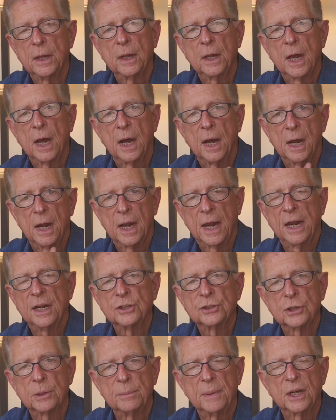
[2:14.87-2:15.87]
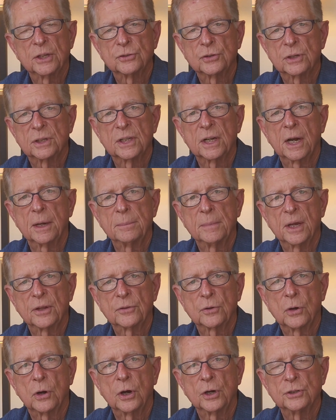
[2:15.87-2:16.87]
asymmetric dimethyl
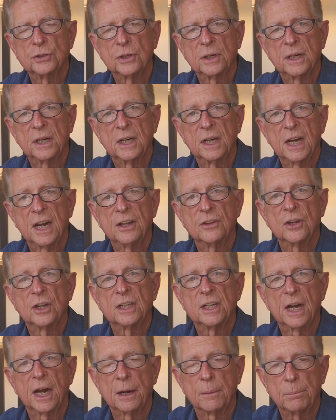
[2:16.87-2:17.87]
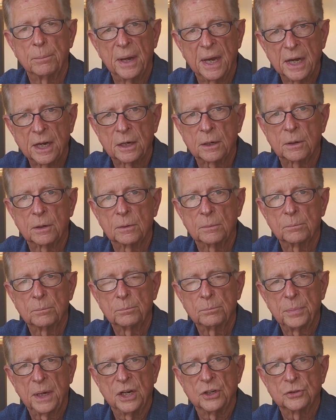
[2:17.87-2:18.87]
arginine in the diabetic
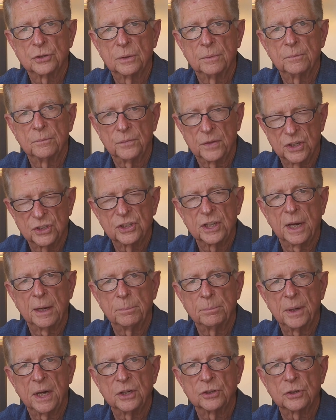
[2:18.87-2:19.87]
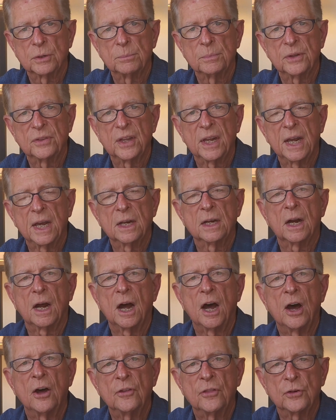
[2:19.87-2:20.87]
patient, the same patient, but they had
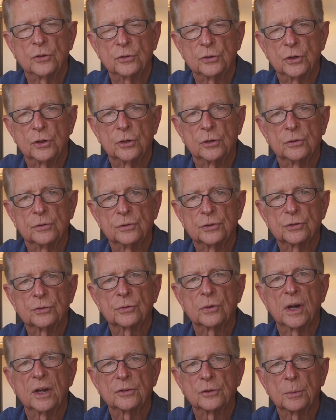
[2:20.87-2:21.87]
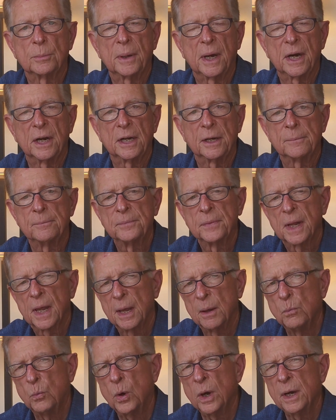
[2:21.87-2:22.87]
other nerves throughout the body.
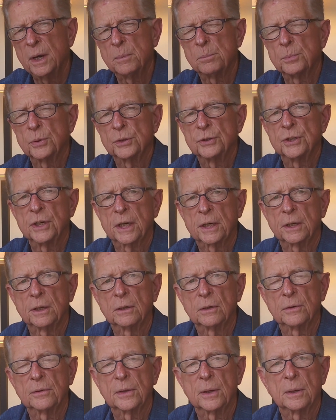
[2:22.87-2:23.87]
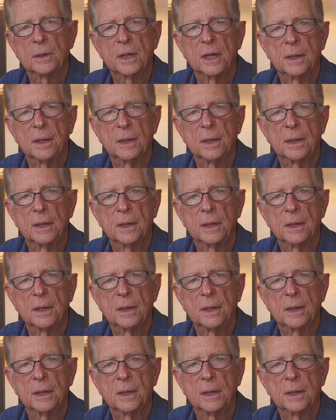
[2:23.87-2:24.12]
And one in particular that